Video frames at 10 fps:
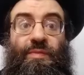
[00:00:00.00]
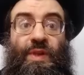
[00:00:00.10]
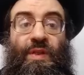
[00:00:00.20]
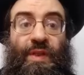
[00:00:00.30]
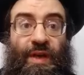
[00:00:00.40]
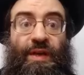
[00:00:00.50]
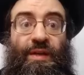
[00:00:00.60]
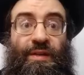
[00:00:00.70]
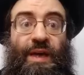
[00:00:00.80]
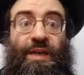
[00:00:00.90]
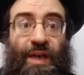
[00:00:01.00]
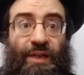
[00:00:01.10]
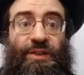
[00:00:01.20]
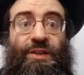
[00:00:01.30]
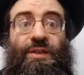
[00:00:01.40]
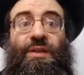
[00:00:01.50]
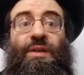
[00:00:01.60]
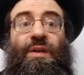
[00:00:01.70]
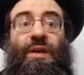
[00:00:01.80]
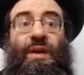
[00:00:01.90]
The Dagesh
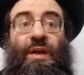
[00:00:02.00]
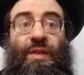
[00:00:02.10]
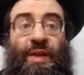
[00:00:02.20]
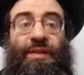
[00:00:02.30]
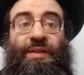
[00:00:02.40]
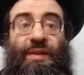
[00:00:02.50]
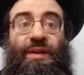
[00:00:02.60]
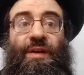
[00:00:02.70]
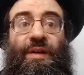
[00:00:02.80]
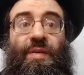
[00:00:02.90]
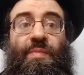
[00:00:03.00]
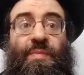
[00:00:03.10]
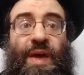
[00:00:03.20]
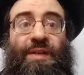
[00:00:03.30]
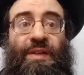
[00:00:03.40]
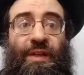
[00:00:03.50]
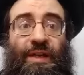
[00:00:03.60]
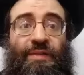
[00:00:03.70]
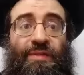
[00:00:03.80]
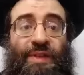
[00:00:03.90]
that makes the
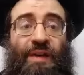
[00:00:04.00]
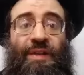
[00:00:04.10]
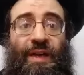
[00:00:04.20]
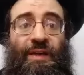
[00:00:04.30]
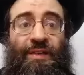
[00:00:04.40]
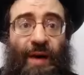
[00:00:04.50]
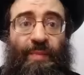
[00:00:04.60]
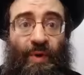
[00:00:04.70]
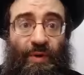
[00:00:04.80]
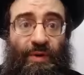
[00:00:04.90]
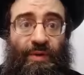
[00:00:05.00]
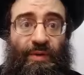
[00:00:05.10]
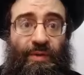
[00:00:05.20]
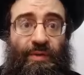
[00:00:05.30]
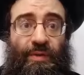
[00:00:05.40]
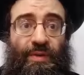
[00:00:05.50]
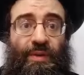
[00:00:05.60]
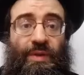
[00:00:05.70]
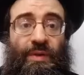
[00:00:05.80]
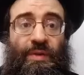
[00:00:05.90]
letter sound like a double.
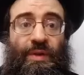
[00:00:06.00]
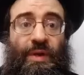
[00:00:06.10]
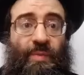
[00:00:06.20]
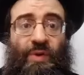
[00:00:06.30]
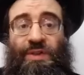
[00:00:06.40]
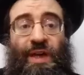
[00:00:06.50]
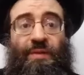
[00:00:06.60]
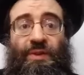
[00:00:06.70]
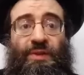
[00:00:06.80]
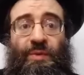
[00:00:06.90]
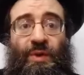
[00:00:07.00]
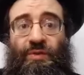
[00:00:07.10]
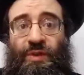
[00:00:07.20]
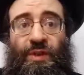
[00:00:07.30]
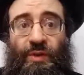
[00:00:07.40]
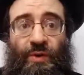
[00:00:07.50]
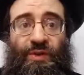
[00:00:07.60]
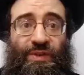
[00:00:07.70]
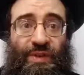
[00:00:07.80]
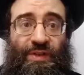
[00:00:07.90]
In most languages, we don't really
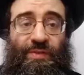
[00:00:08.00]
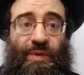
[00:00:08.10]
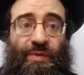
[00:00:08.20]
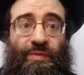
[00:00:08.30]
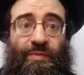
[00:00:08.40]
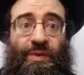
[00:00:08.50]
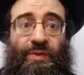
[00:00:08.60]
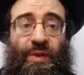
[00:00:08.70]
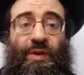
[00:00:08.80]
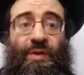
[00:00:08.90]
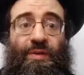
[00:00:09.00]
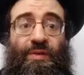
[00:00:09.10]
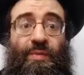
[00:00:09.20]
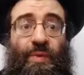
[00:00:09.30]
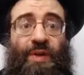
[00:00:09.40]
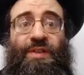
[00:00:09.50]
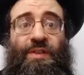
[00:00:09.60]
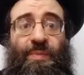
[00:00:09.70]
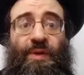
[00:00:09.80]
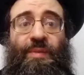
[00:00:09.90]
notice this when certain words are
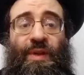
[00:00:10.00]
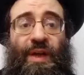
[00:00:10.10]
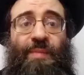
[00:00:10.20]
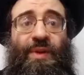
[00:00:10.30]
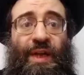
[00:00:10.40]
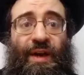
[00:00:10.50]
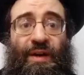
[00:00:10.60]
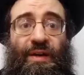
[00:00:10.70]
spelled with a double letter.